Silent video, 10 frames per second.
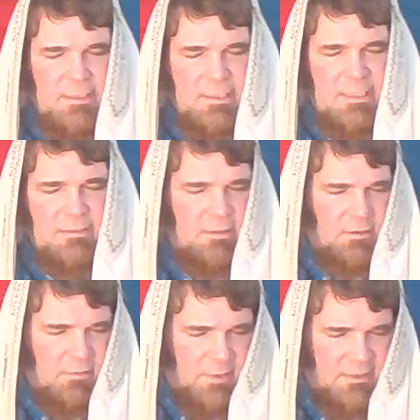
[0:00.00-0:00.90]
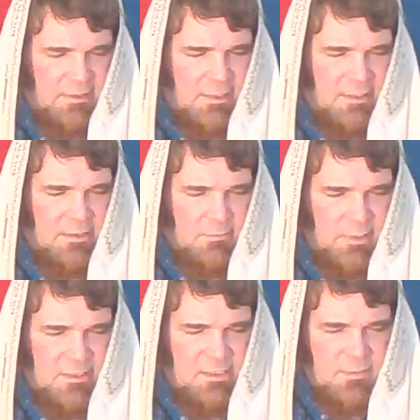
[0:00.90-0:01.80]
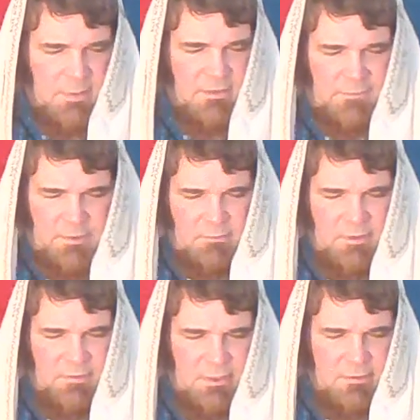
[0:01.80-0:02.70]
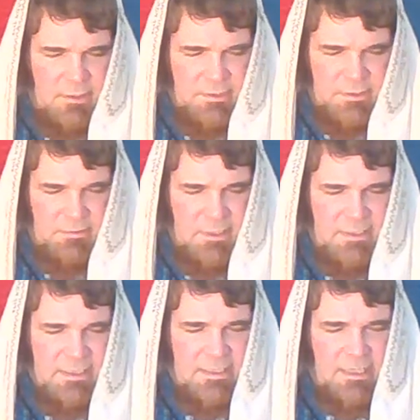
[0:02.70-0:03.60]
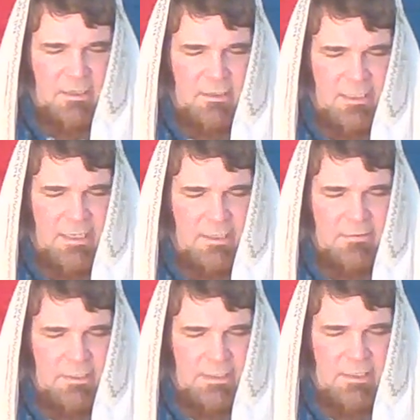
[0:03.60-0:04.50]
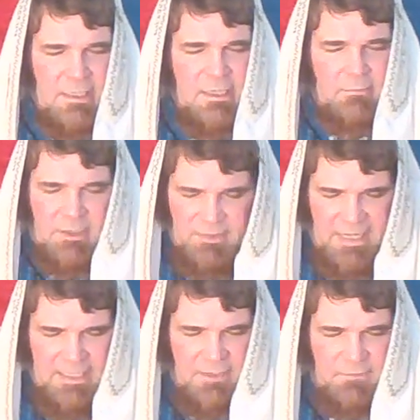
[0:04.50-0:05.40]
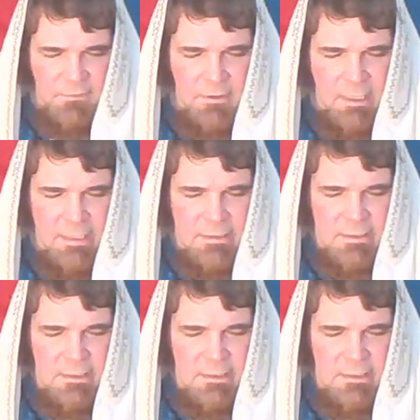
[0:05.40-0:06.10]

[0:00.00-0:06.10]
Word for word: didn't know about the being spirit filled with you, Yeshua, that they are now. And we thank you for it.